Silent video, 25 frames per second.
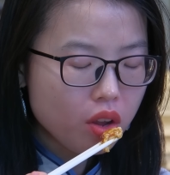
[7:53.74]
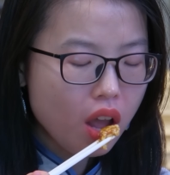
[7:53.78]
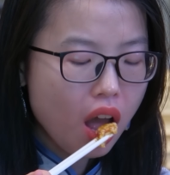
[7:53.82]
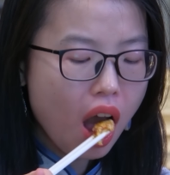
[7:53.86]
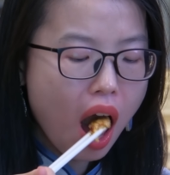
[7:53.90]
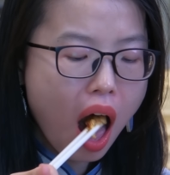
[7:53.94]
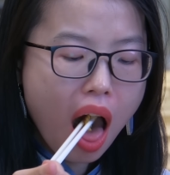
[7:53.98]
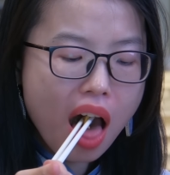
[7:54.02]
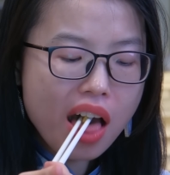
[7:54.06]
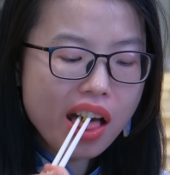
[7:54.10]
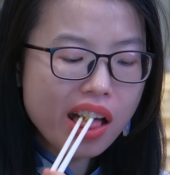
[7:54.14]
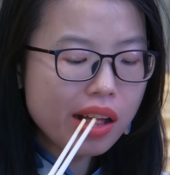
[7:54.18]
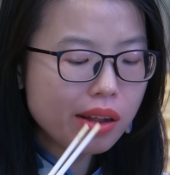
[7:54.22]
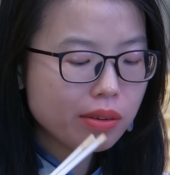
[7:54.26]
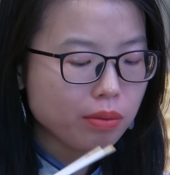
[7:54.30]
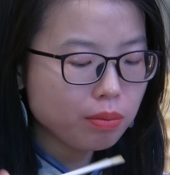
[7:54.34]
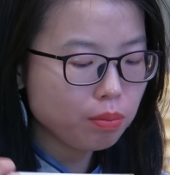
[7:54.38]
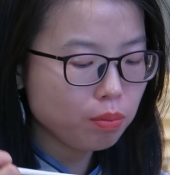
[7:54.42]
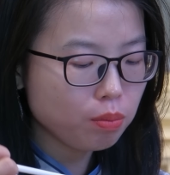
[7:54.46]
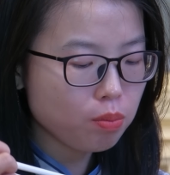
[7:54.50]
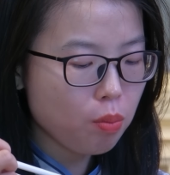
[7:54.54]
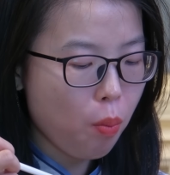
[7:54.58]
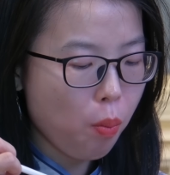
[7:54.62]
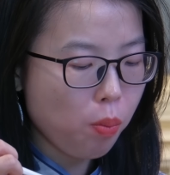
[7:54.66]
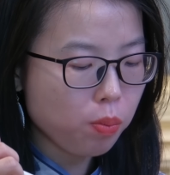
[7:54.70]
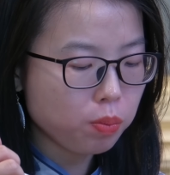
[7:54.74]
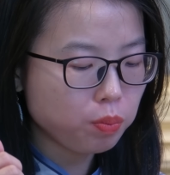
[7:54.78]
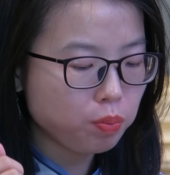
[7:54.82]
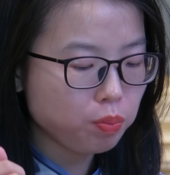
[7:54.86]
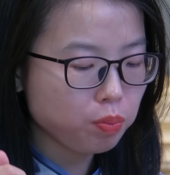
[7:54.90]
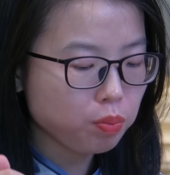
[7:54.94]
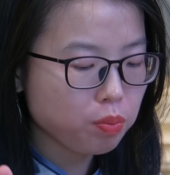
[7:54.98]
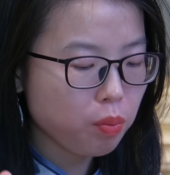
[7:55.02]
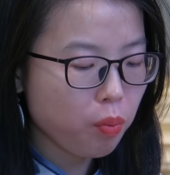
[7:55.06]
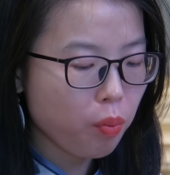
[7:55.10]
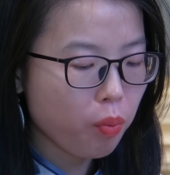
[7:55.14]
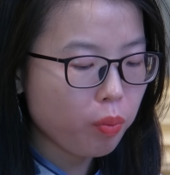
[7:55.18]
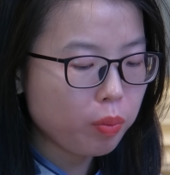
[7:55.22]
melts quickly.
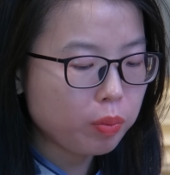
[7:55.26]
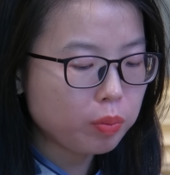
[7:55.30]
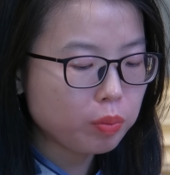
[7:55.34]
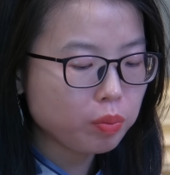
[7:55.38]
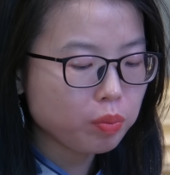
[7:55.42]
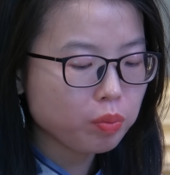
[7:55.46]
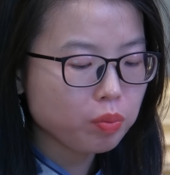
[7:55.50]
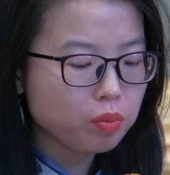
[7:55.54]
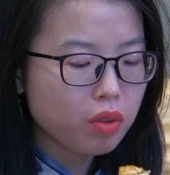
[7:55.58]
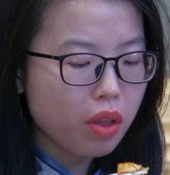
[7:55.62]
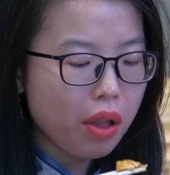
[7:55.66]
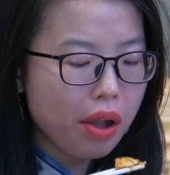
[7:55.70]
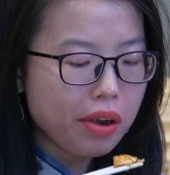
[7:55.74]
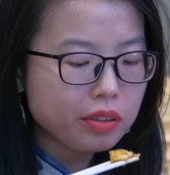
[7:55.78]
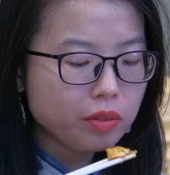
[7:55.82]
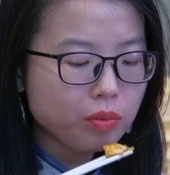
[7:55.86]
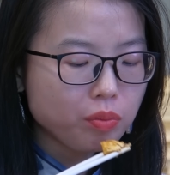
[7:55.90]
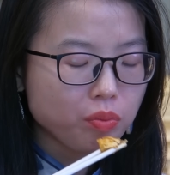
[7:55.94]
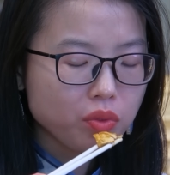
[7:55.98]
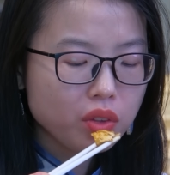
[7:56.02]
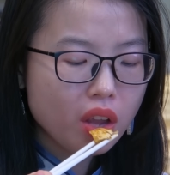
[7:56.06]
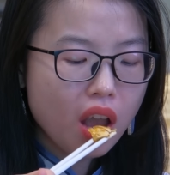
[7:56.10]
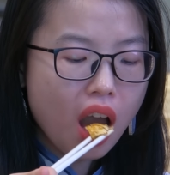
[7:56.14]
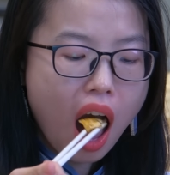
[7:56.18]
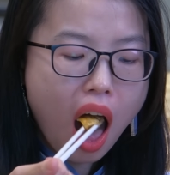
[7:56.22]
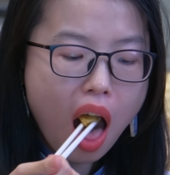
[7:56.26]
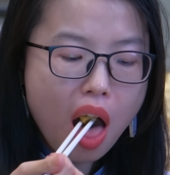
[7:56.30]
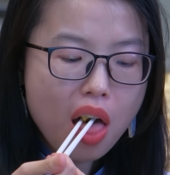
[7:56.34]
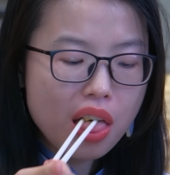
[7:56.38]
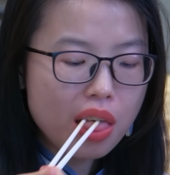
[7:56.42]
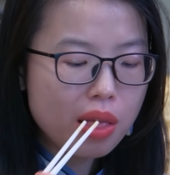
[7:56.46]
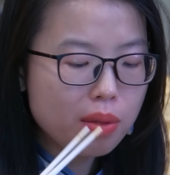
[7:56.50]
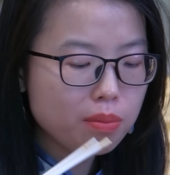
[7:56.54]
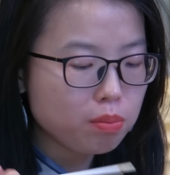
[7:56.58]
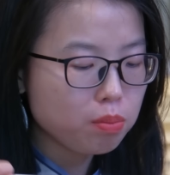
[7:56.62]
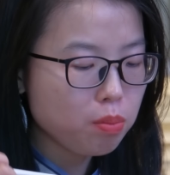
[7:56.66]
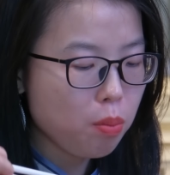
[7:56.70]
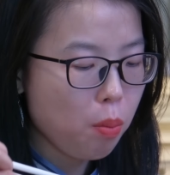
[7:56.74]
The
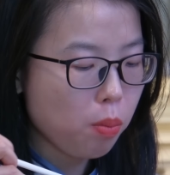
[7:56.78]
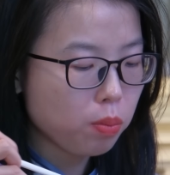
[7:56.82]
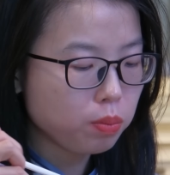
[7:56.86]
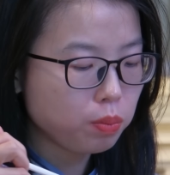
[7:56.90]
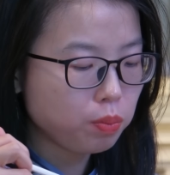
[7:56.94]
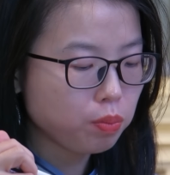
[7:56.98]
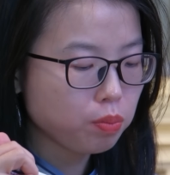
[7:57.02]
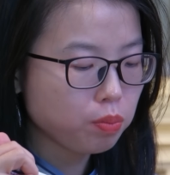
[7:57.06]
flavor is